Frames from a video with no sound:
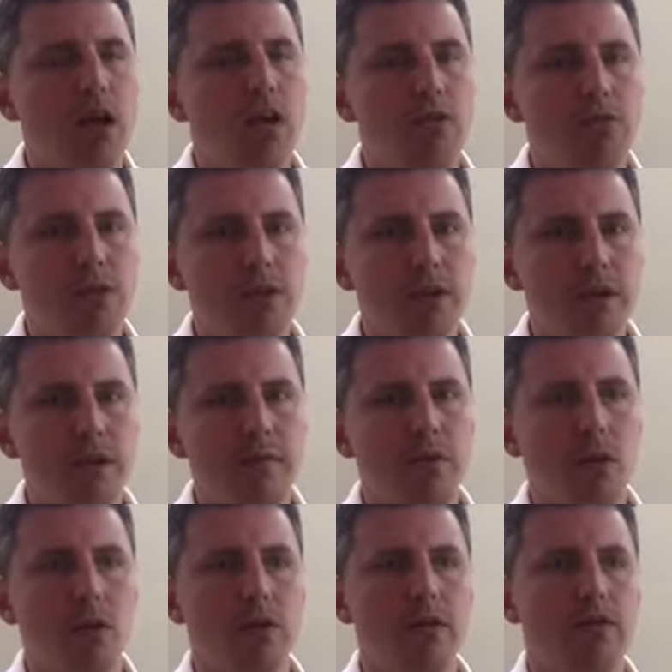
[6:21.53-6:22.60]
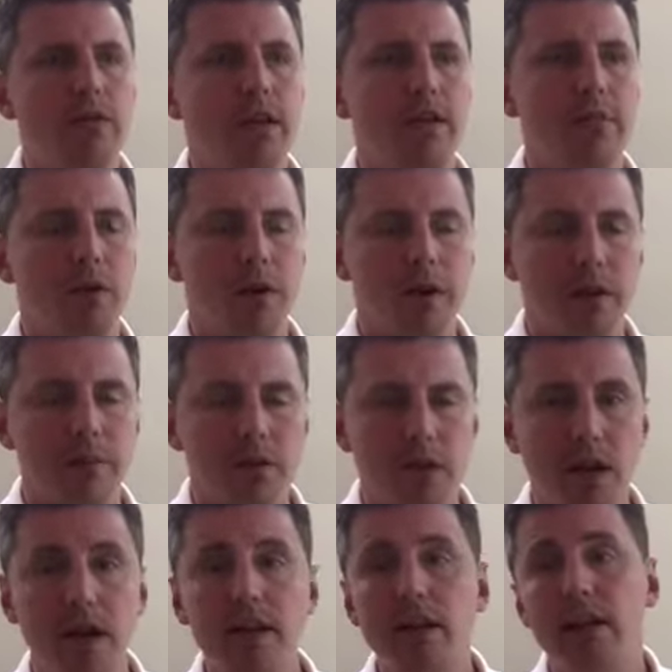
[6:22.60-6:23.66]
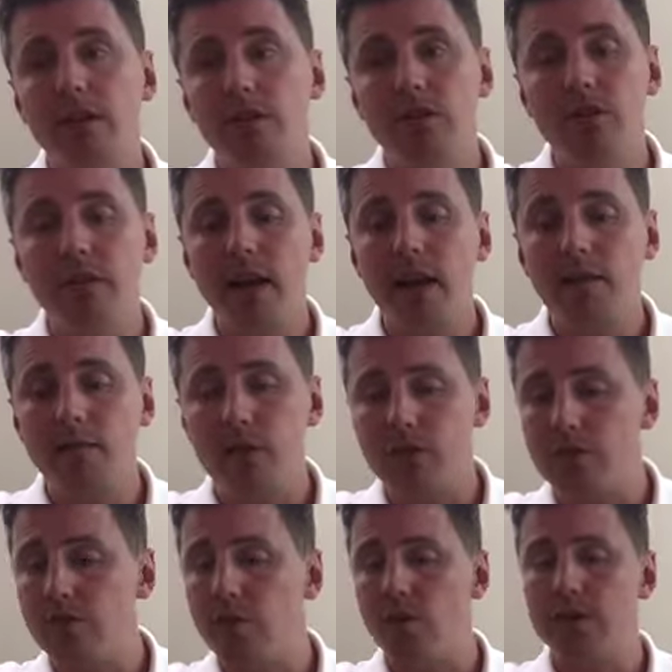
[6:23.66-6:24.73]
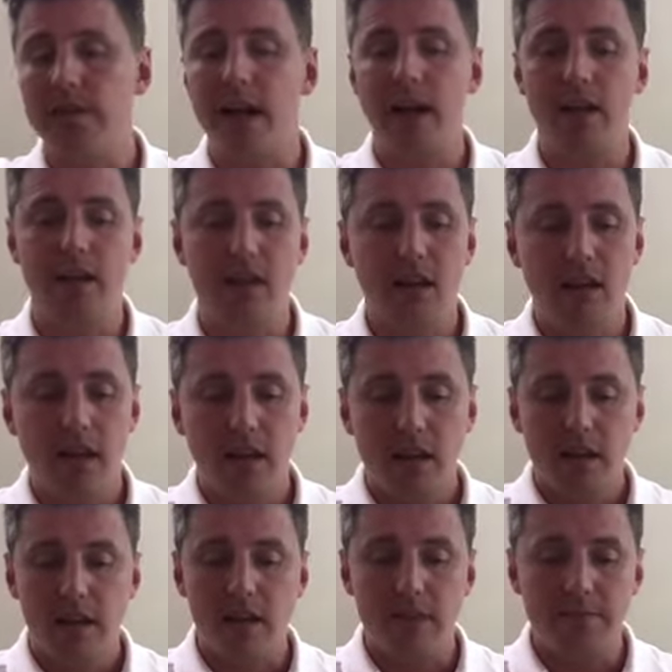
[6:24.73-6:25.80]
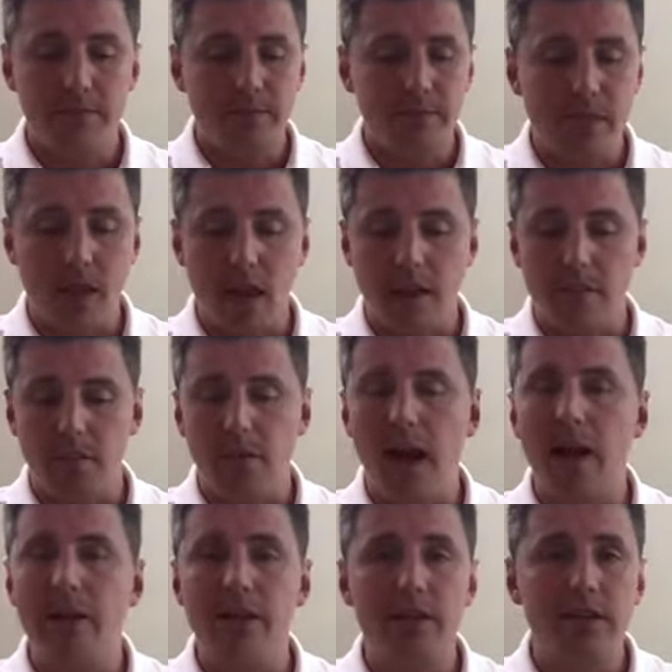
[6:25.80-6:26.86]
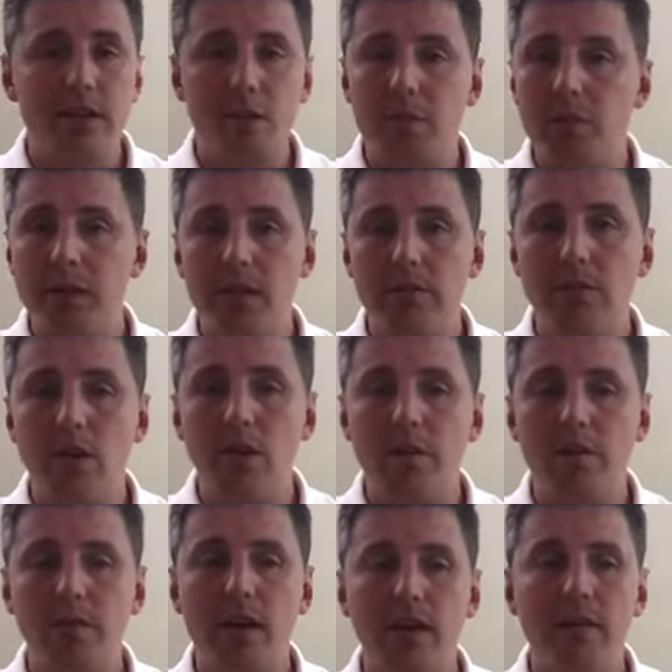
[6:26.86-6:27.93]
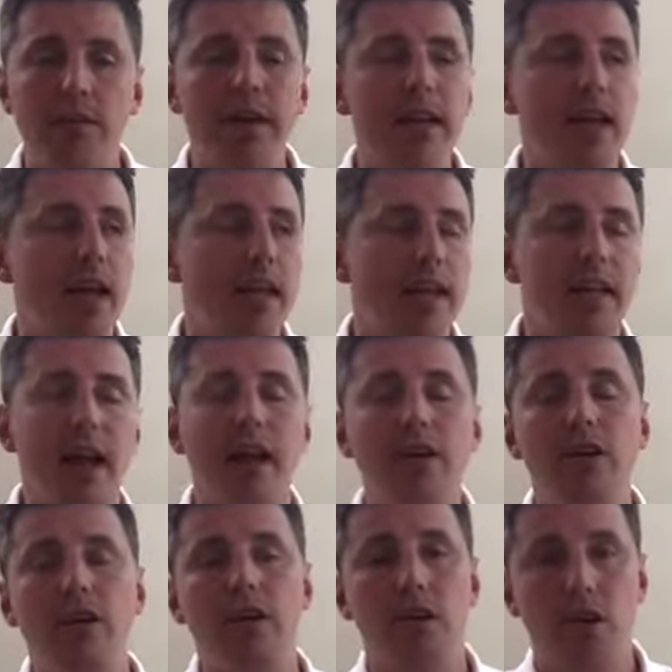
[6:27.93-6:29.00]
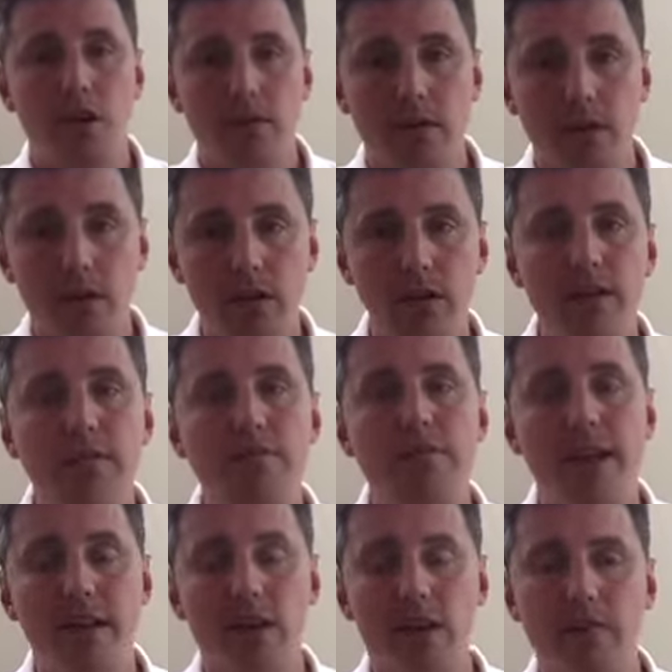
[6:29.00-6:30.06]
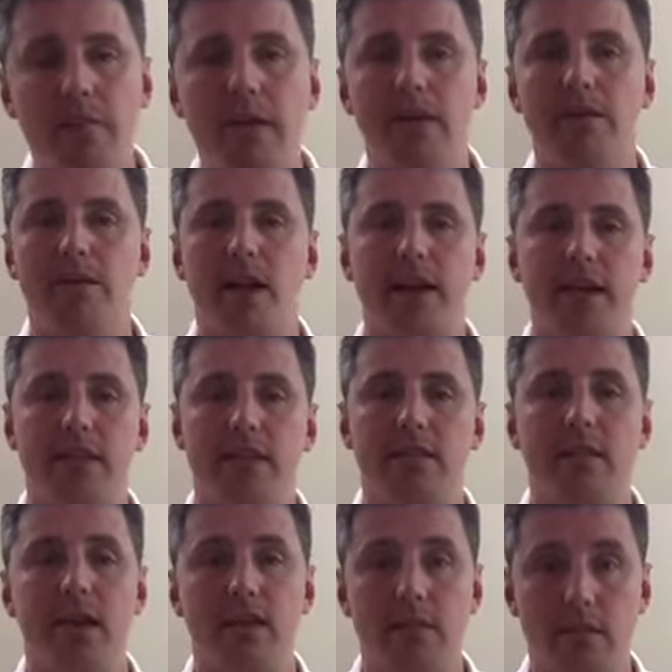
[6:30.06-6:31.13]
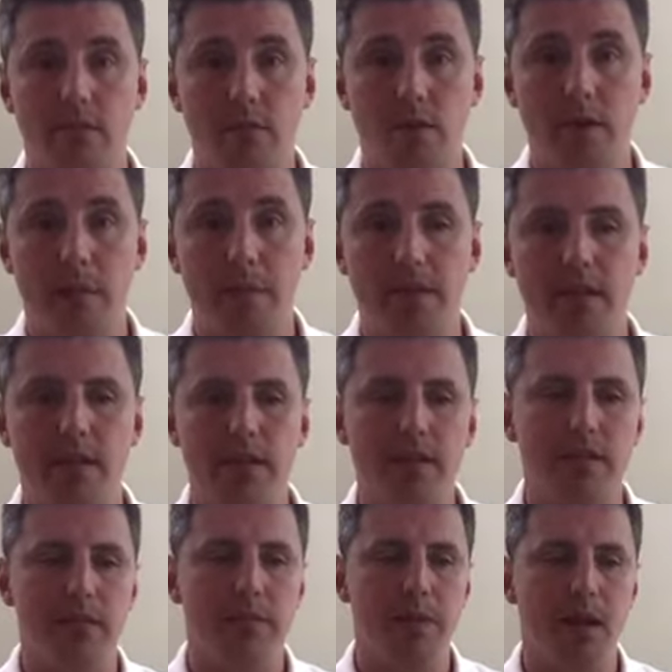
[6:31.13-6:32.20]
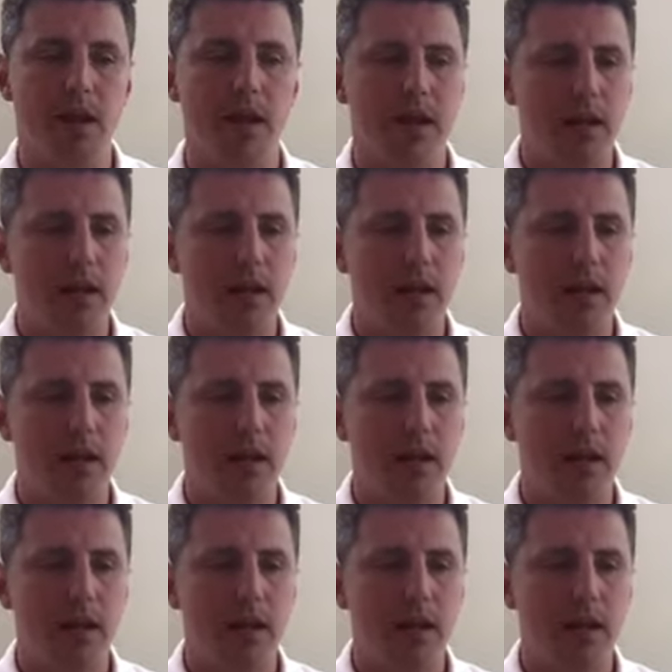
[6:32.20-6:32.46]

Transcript: Really important thing of program design. And you do that once you've worked out, how you're going to split the volume throughout the week and then how you're going to overload it, then you can pick the right exercise for that particular stimuli.